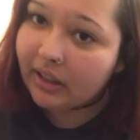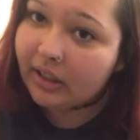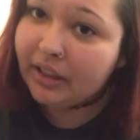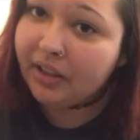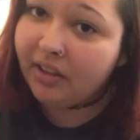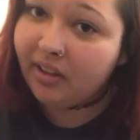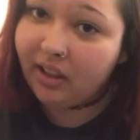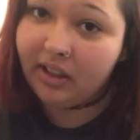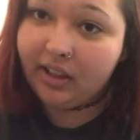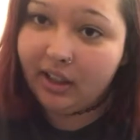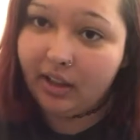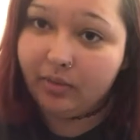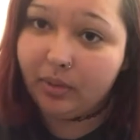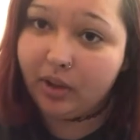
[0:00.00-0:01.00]
Here lately
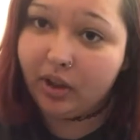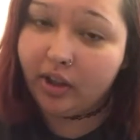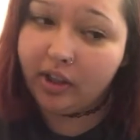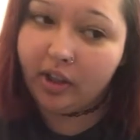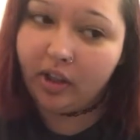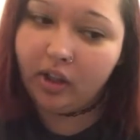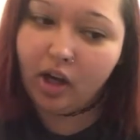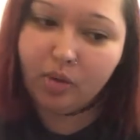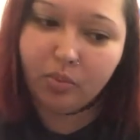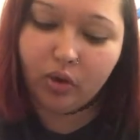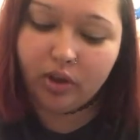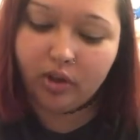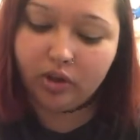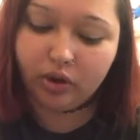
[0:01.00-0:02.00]
I've been cooking a lot
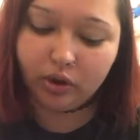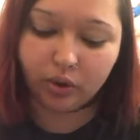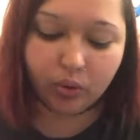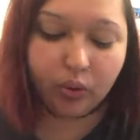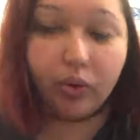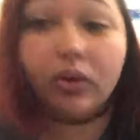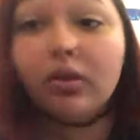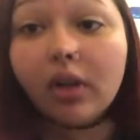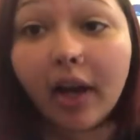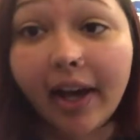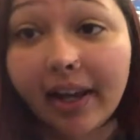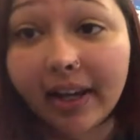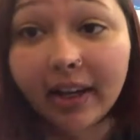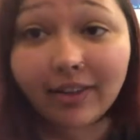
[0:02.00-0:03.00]
more than usual,
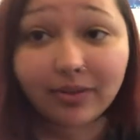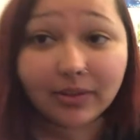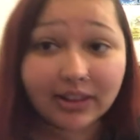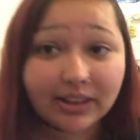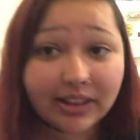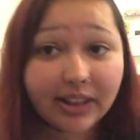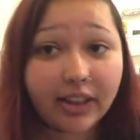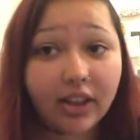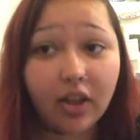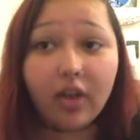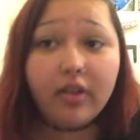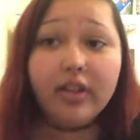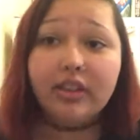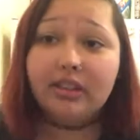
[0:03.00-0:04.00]
and I've been seeing
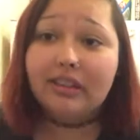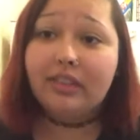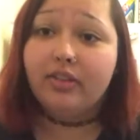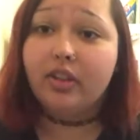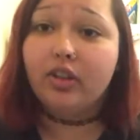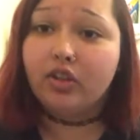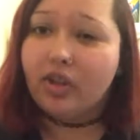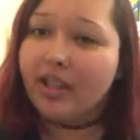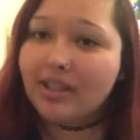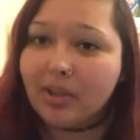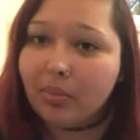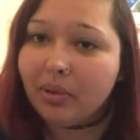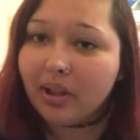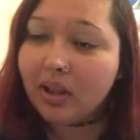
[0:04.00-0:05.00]
all these different
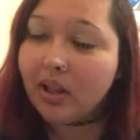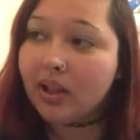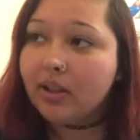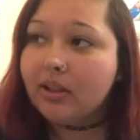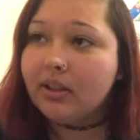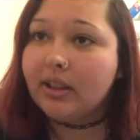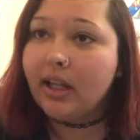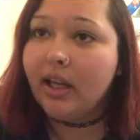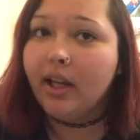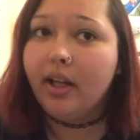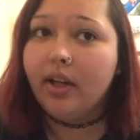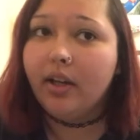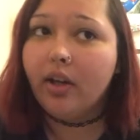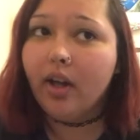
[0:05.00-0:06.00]
recipes
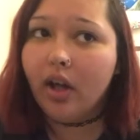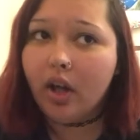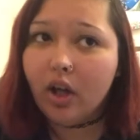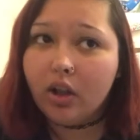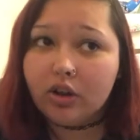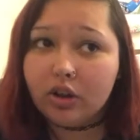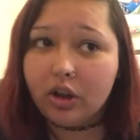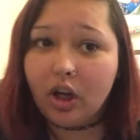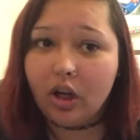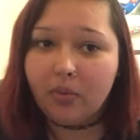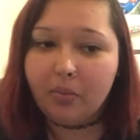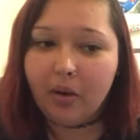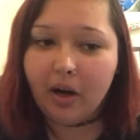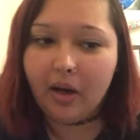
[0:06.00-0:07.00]
and crock
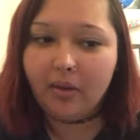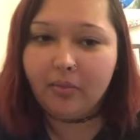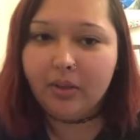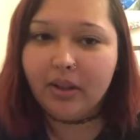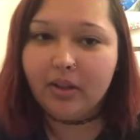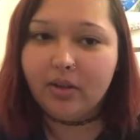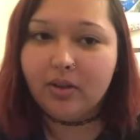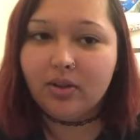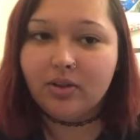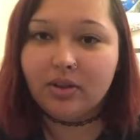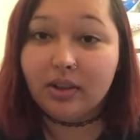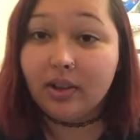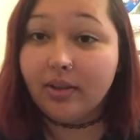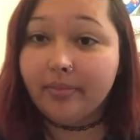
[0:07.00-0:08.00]
pot
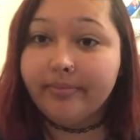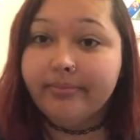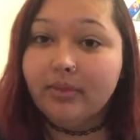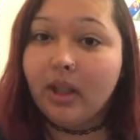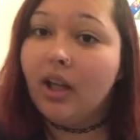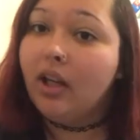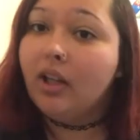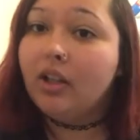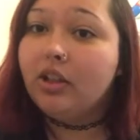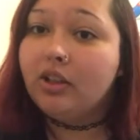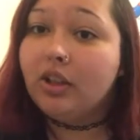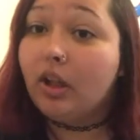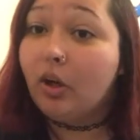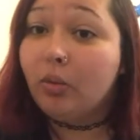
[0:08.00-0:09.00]
meals and
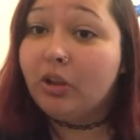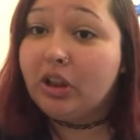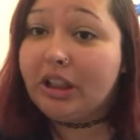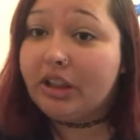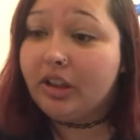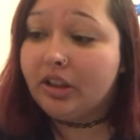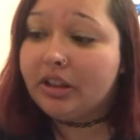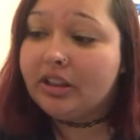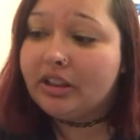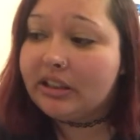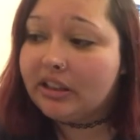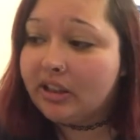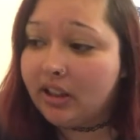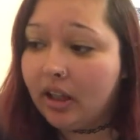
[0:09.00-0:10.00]
just a whole bunch of interesting
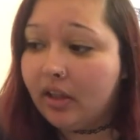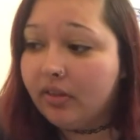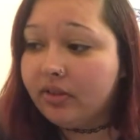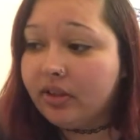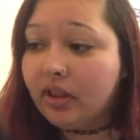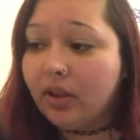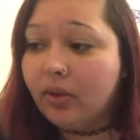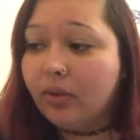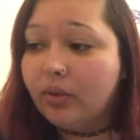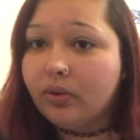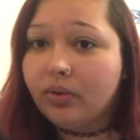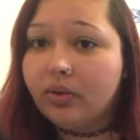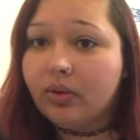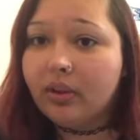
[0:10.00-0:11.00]
stuff. So
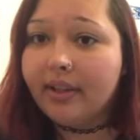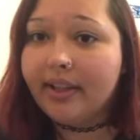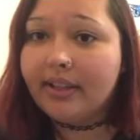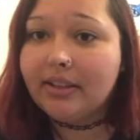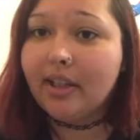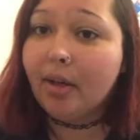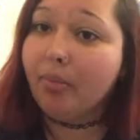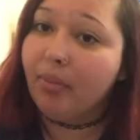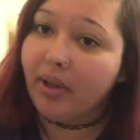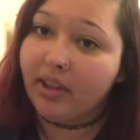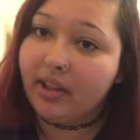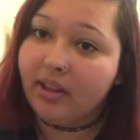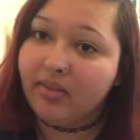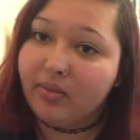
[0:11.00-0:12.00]
the last
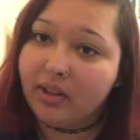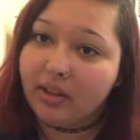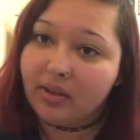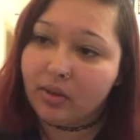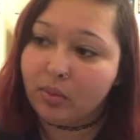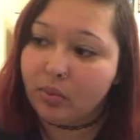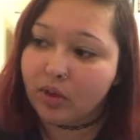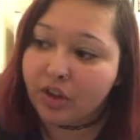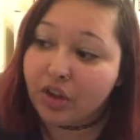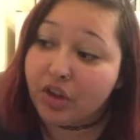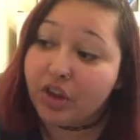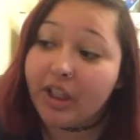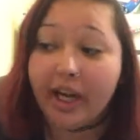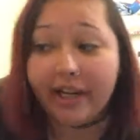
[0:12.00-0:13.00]
month I've been a little more
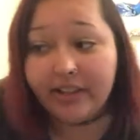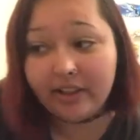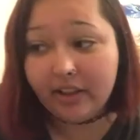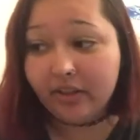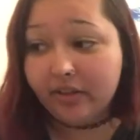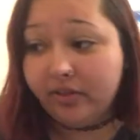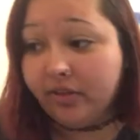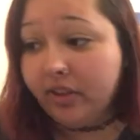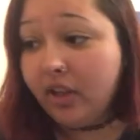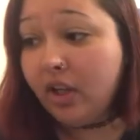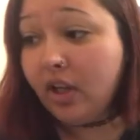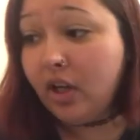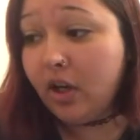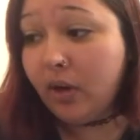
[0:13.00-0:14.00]
creative
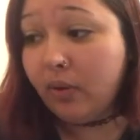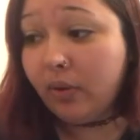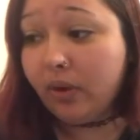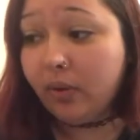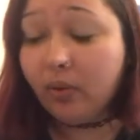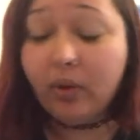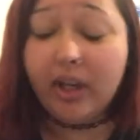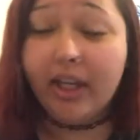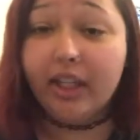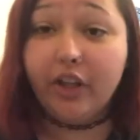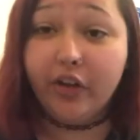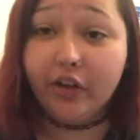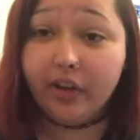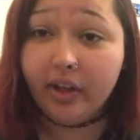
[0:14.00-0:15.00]
with what I
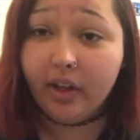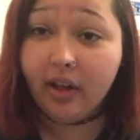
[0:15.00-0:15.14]
cook,